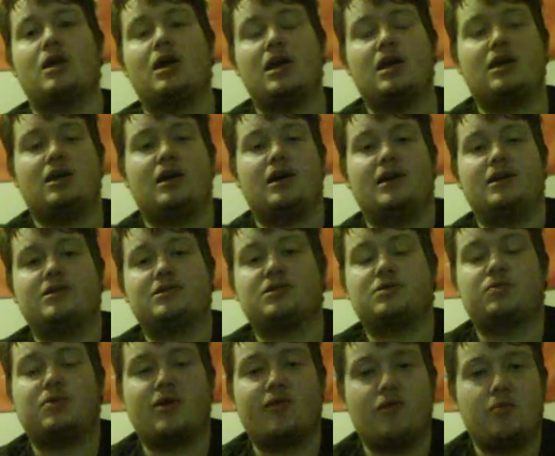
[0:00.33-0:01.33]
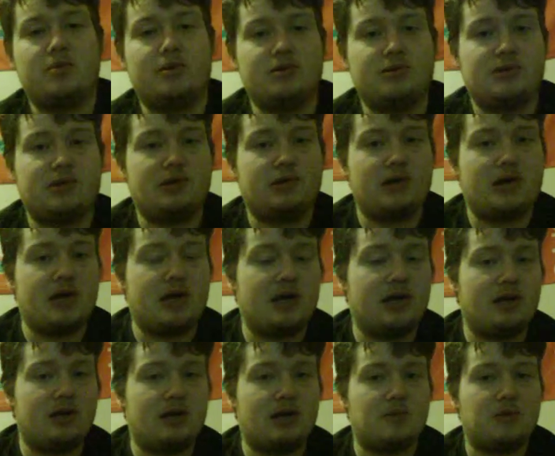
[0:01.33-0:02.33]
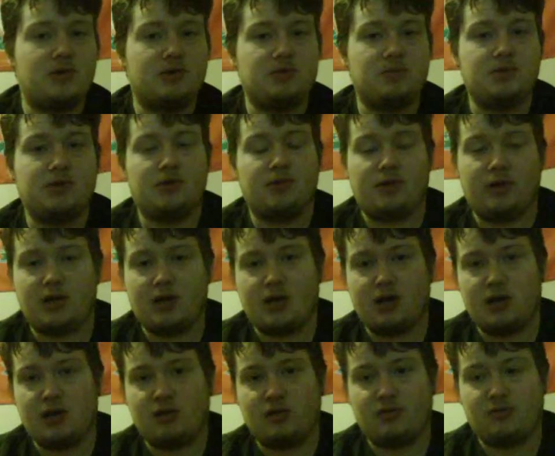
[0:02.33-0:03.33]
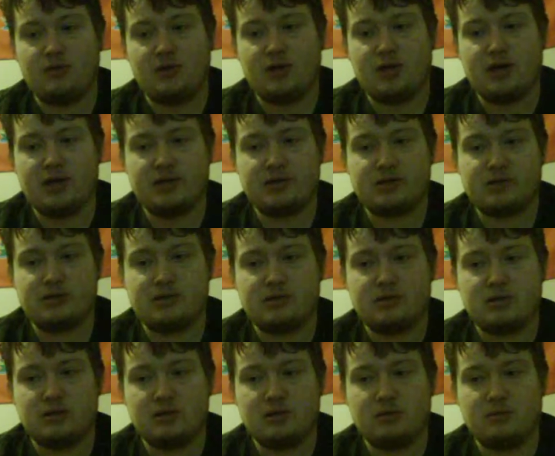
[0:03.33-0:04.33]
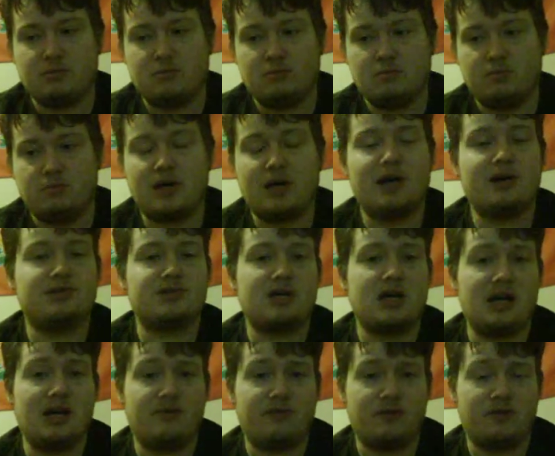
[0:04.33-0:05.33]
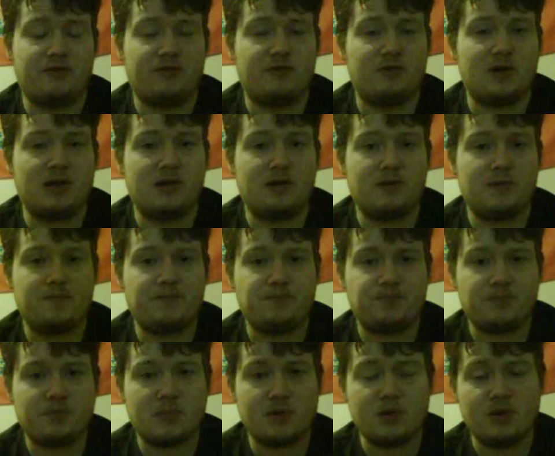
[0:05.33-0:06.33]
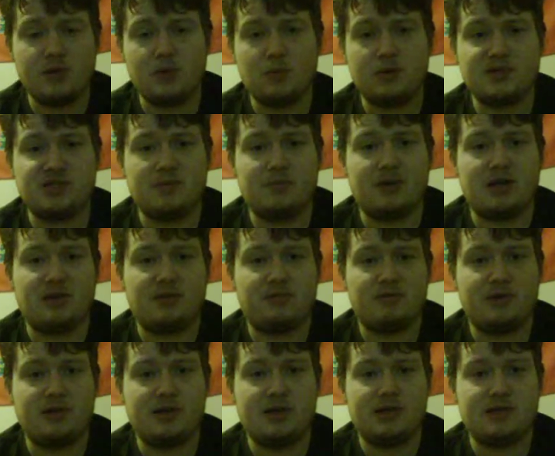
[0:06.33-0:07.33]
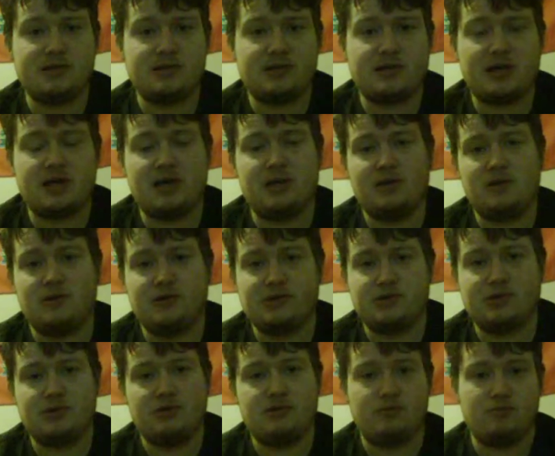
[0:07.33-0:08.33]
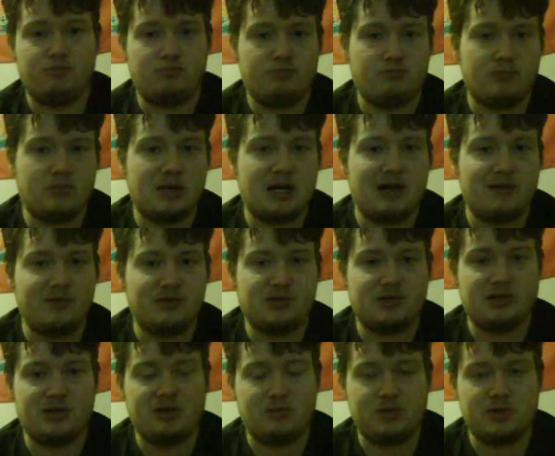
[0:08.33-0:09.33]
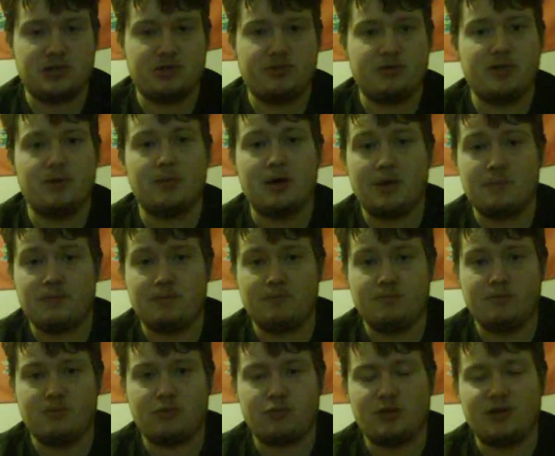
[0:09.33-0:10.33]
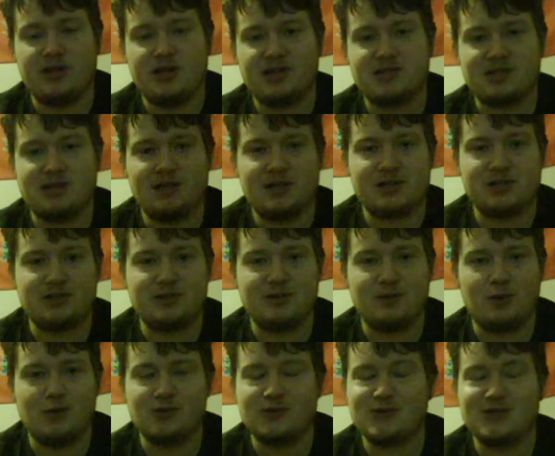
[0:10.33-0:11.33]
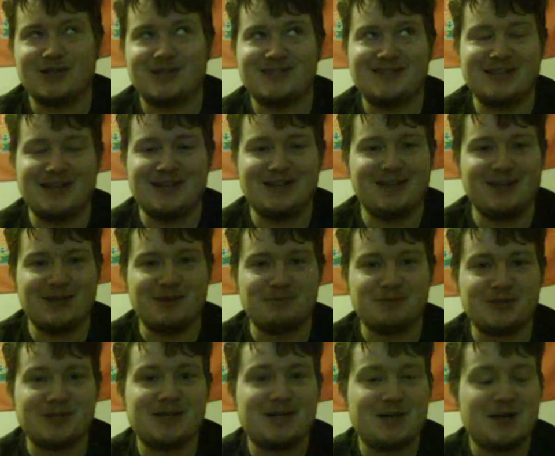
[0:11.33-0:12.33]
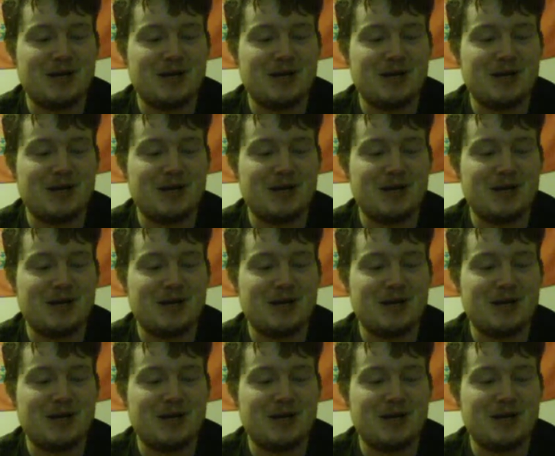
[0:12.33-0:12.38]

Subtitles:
Hey guys, it's PvT-Mitten's here, and I'm going to be doing a 3DS buyer's guide for a friend that wants to buy a 3DS, and also, obviously, I'll be showing you my 3DS collection, all 16 games.